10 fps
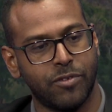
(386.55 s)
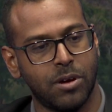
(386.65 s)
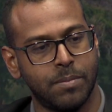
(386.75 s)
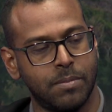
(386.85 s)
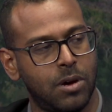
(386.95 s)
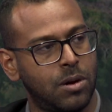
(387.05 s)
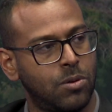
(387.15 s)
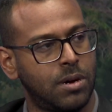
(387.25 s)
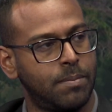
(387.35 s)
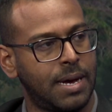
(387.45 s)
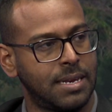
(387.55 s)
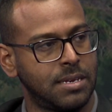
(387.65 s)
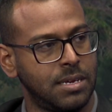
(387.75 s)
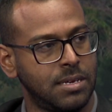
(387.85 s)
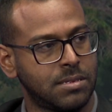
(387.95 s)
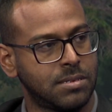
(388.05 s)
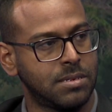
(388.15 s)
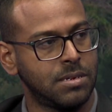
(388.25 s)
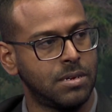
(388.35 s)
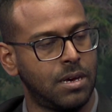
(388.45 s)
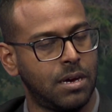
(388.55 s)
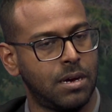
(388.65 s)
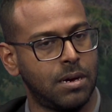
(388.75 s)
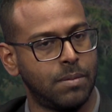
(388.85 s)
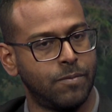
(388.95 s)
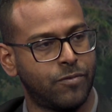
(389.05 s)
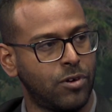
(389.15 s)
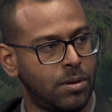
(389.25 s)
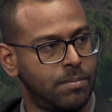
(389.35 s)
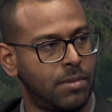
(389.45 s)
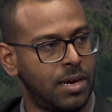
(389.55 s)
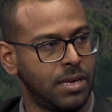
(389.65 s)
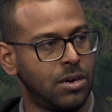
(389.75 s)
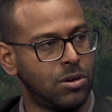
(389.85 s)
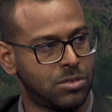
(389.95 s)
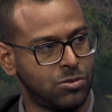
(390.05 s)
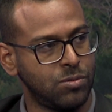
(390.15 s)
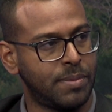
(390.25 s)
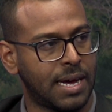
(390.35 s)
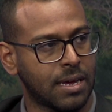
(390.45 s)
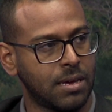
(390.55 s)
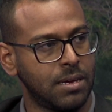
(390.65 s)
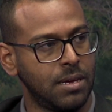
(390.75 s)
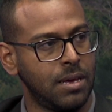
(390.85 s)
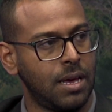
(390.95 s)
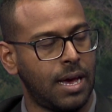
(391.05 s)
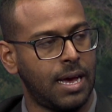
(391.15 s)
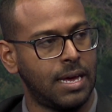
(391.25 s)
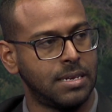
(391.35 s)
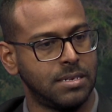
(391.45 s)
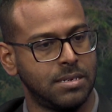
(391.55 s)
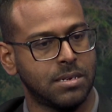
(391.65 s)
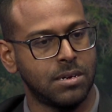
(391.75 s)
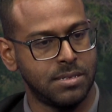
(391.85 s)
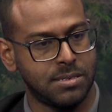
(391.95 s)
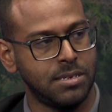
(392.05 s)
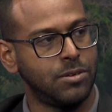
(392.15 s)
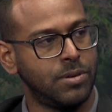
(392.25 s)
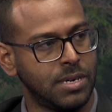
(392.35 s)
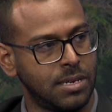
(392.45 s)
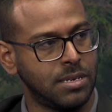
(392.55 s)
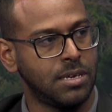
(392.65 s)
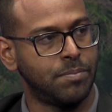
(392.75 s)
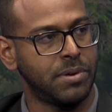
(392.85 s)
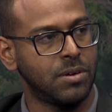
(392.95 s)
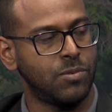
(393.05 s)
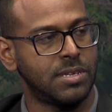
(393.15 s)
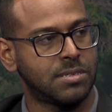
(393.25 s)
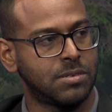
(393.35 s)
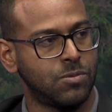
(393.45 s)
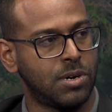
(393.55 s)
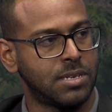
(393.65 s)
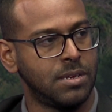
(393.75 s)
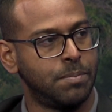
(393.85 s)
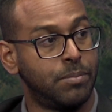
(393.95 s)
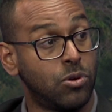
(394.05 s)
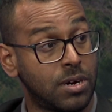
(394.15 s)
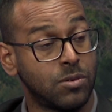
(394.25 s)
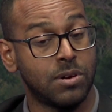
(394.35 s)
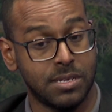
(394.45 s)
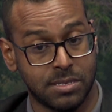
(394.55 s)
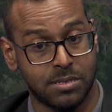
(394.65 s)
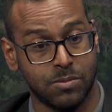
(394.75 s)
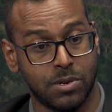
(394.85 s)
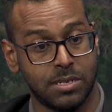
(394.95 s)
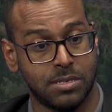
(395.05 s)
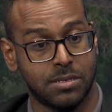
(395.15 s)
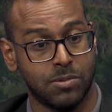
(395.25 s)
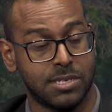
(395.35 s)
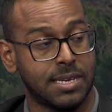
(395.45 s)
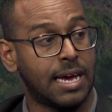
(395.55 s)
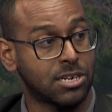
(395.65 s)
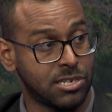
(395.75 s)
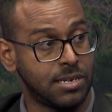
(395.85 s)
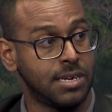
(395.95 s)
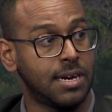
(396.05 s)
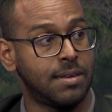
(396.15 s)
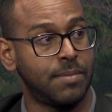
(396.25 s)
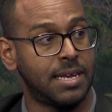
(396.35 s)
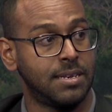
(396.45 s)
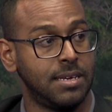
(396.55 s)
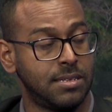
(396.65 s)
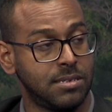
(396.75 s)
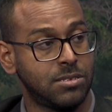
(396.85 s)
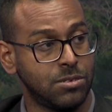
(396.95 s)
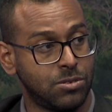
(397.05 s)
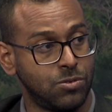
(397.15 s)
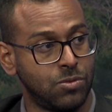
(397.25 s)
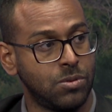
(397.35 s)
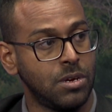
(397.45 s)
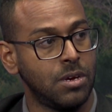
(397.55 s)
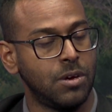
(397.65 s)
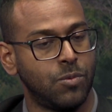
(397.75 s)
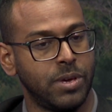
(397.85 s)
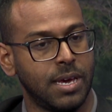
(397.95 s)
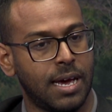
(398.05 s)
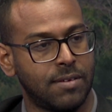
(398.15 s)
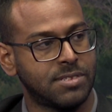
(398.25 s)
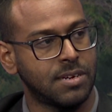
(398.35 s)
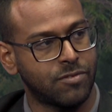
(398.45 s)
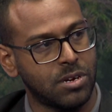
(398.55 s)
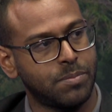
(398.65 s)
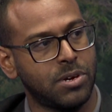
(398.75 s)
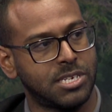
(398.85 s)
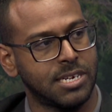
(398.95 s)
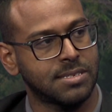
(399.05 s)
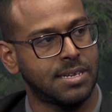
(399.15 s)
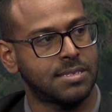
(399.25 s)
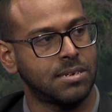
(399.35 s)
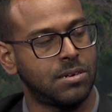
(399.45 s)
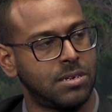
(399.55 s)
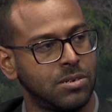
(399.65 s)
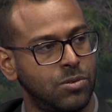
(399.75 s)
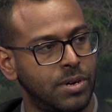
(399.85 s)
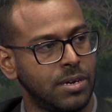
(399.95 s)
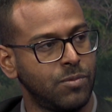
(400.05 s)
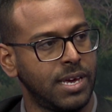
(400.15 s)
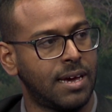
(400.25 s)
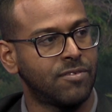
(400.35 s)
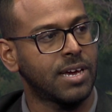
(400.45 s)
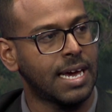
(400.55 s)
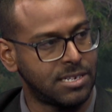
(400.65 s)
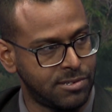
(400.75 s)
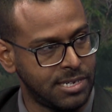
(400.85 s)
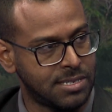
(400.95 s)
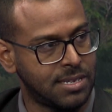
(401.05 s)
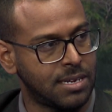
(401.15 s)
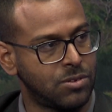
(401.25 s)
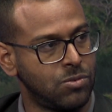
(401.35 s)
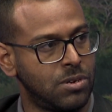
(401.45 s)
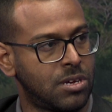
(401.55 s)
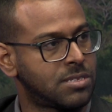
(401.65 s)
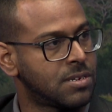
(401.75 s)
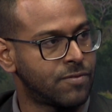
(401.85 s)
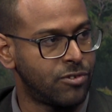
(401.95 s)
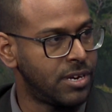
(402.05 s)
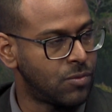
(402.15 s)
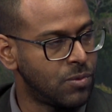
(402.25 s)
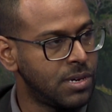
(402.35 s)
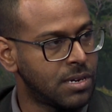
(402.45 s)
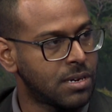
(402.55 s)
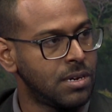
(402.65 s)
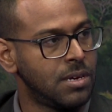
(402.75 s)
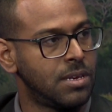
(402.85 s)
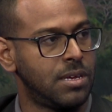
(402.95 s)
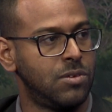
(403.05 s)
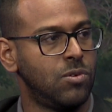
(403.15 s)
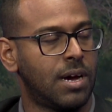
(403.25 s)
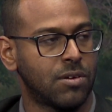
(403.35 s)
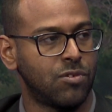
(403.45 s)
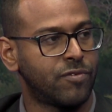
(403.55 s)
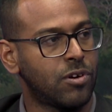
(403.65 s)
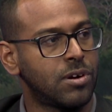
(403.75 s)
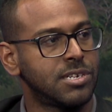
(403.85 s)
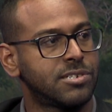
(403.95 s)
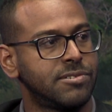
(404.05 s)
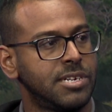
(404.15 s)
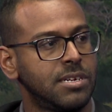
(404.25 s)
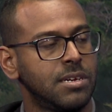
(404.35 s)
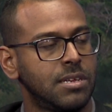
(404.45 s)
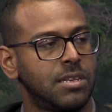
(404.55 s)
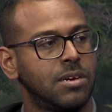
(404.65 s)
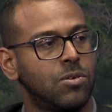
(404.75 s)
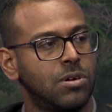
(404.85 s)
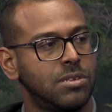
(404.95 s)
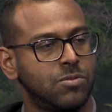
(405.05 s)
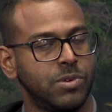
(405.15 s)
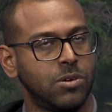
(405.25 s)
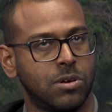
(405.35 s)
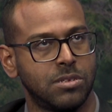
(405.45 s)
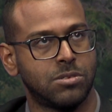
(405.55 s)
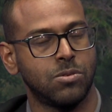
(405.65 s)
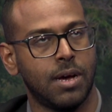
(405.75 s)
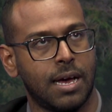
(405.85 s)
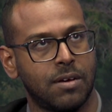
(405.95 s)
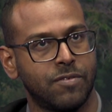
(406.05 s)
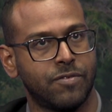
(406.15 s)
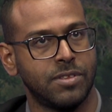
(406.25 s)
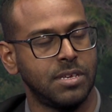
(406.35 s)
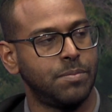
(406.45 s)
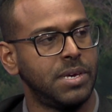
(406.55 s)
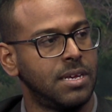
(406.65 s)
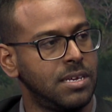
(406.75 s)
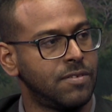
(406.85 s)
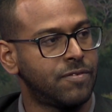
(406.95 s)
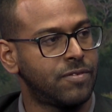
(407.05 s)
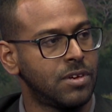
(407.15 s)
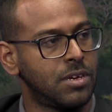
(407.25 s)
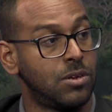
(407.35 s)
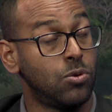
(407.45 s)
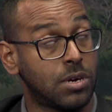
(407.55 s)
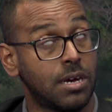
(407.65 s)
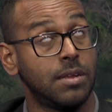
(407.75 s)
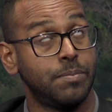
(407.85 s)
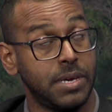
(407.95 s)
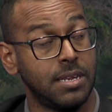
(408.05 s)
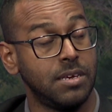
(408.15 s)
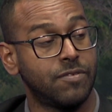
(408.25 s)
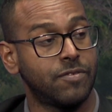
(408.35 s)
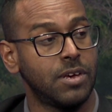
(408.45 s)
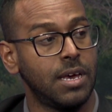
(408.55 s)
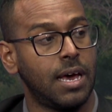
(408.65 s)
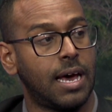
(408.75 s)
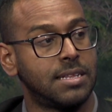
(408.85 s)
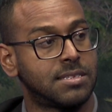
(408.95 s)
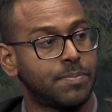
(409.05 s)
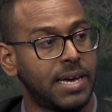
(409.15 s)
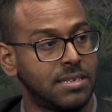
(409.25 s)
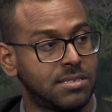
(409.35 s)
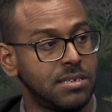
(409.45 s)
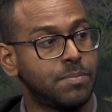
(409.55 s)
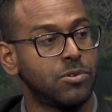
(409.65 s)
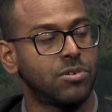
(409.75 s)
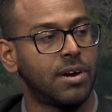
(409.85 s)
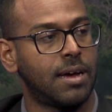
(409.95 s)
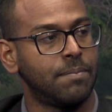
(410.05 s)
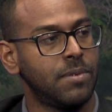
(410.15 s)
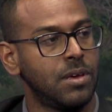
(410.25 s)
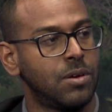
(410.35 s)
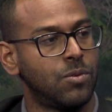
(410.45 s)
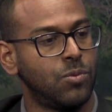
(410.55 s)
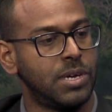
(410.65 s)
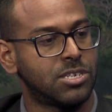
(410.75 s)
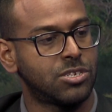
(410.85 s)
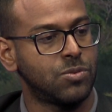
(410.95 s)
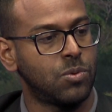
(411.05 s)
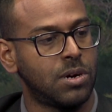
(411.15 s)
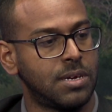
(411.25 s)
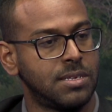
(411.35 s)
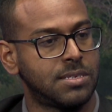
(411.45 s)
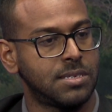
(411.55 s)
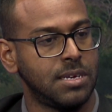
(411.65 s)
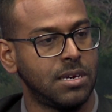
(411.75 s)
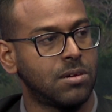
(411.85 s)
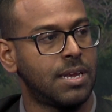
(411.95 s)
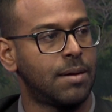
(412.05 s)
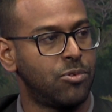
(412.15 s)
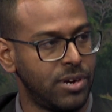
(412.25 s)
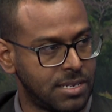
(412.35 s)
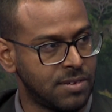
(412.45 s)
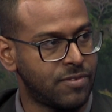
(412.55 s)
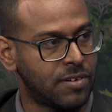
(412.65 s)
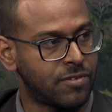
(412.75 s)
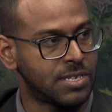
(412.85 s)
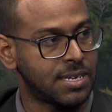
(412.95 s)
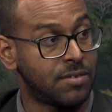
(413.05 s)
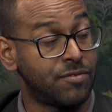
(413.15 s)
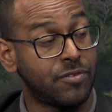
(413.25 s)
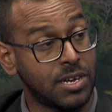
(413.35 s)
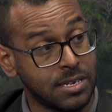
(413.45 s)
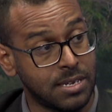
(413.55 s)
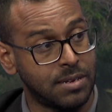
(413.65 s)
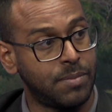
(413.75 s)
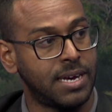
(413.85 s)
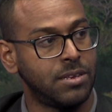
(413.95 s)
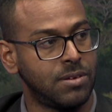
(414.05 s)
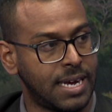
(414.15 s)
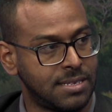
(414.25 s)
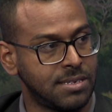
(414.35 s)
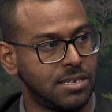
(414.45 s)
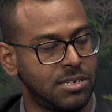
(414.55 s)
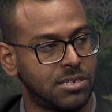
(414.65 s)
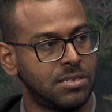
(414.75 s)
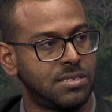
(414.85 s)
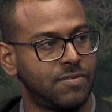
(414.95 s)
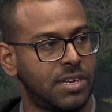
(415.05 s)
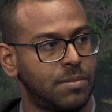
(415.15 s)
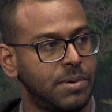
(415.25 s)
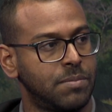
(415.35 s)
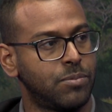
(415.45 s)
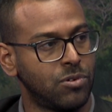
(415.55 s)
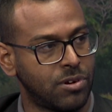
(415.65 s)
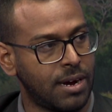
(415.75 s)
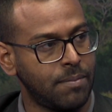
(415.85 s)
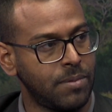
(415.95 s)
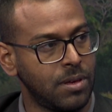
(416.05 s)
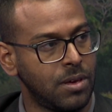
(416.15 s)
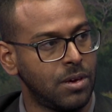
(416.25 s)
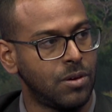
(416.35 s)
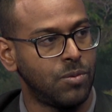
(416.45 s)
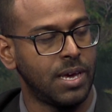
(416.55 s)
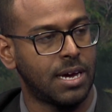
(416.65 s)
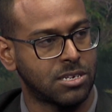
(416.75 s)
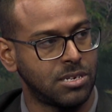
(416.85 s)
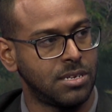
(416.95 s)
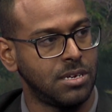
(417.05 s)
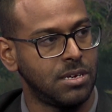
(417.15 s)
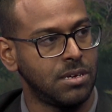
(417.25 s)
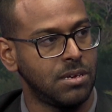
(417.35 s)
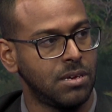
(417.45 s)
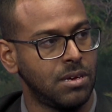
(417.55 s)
from our mandate from a year or two back, and continuing in keeping with what the board was actioning and mandated to do, we have several projects that are ongoing. We have cadres that do lots of great work. They do agroforestry. We also have the local bay leaf and spice tea program, which was a collaborative effort and funded by the United Nations Development Program. We actually